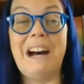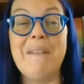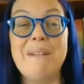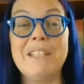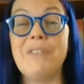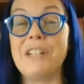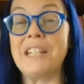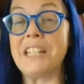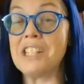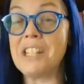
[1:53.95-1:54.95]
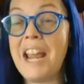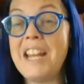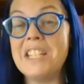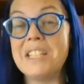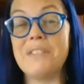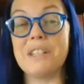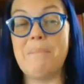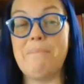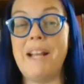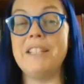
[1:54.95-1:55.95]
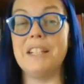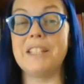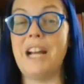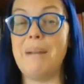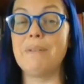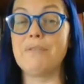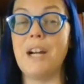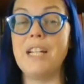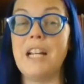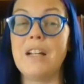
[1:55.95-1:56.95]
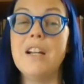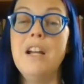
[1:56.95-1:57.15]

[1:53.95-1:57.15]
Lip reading: It's very cliched. It's a very basic type of writing